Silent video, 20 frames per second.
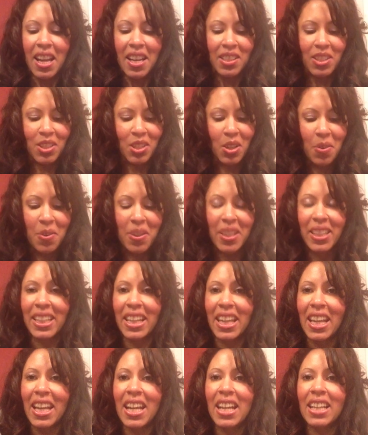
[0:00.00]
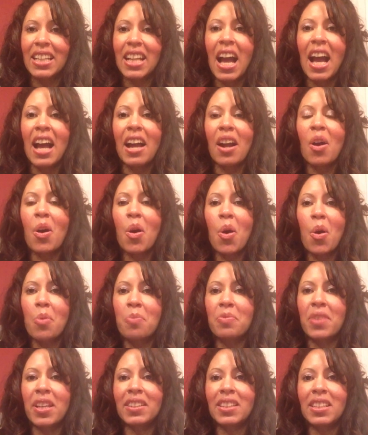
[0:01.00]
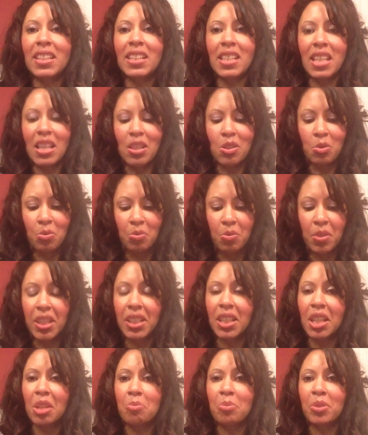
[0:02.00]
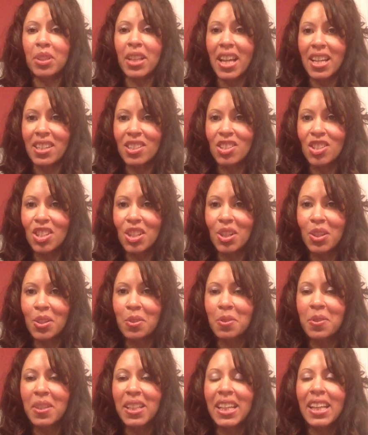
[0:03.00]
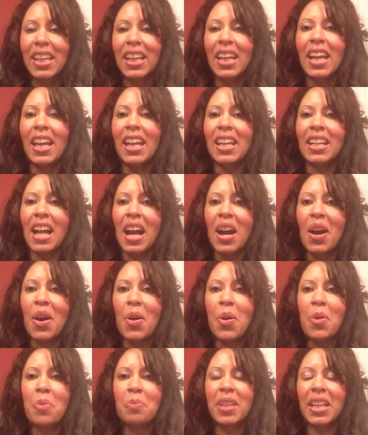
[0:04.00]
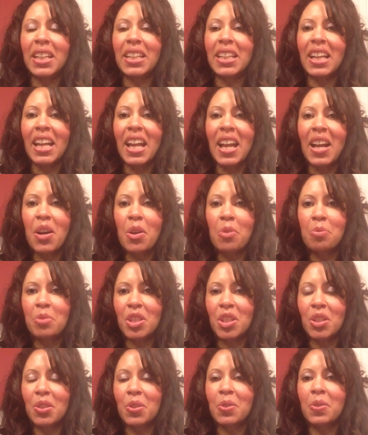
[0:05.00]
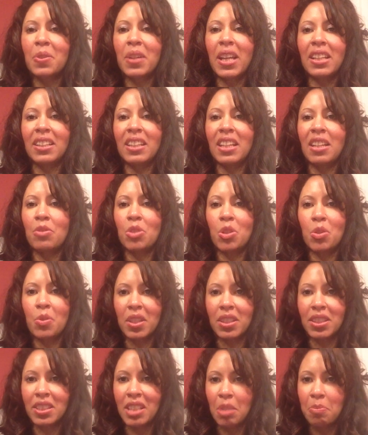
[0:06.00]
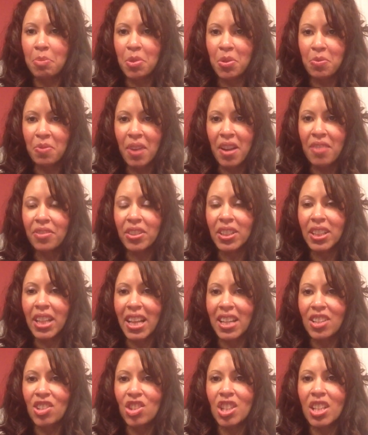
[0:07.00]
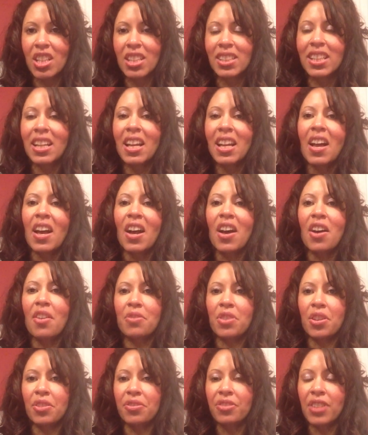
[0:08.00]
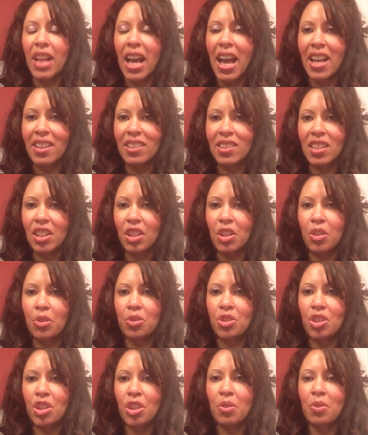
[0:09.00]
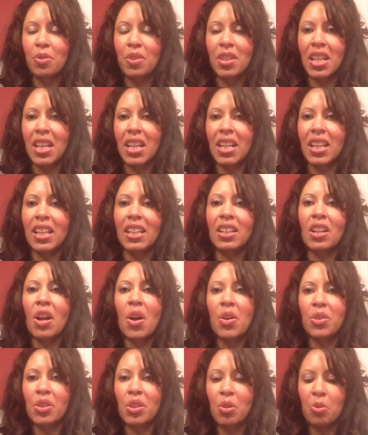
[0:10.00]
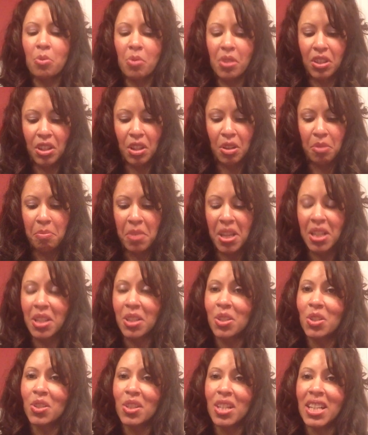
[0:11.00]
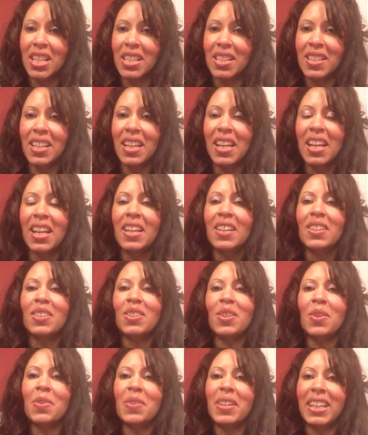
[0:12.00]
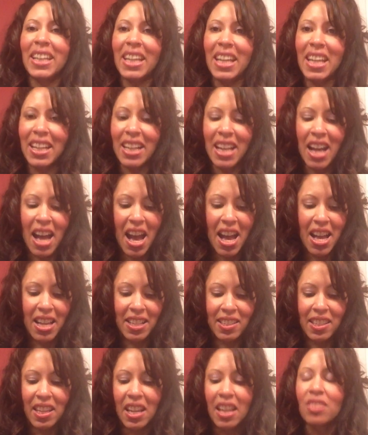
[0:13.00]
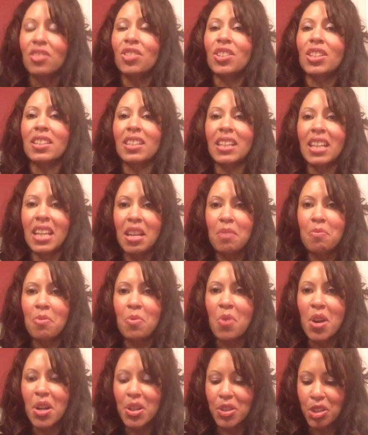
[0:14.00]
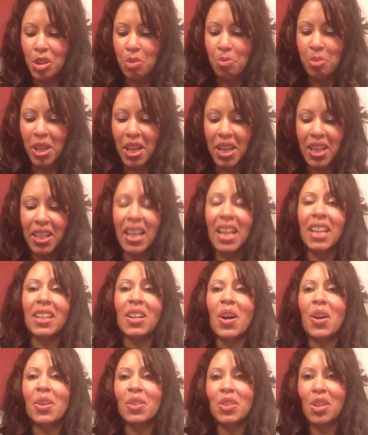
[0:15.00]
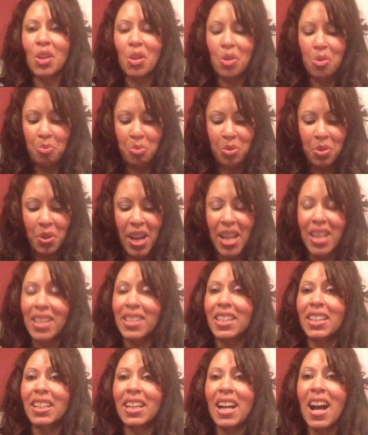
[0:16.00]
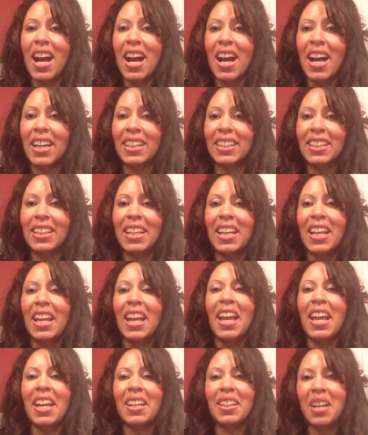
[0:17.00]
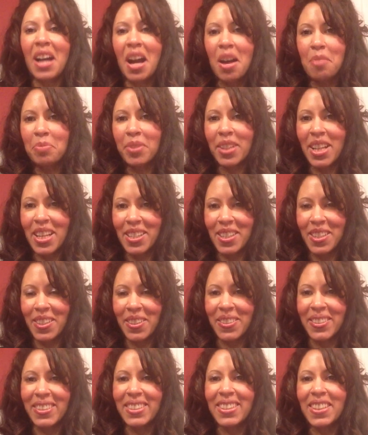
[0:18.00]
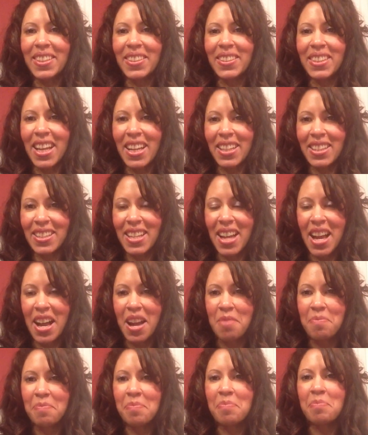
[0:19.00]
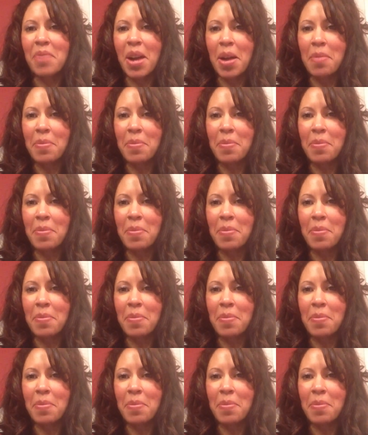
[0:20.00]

So, again, I hope that this has really blessed you. And I hope that it helps you and gives you a deeper revelation of the flags that you're choosing and also with your ministries. So, again, guys, just keep worshiping and also praising God. And God bless you. Till next time. Bye